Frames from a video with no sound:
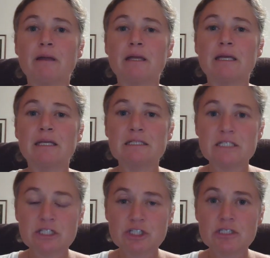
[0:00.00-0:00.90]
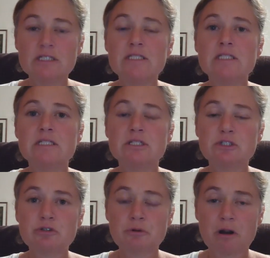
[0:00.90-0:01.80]
indigenous
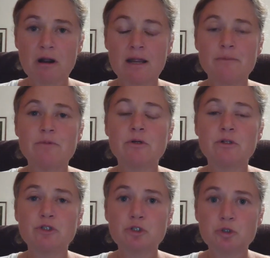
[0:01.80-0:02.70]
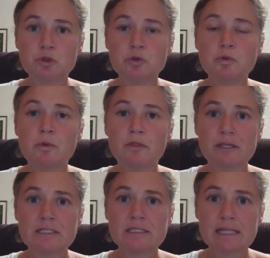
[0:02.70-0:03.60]
tribe to
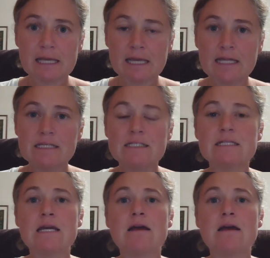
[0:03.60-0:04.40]
this land.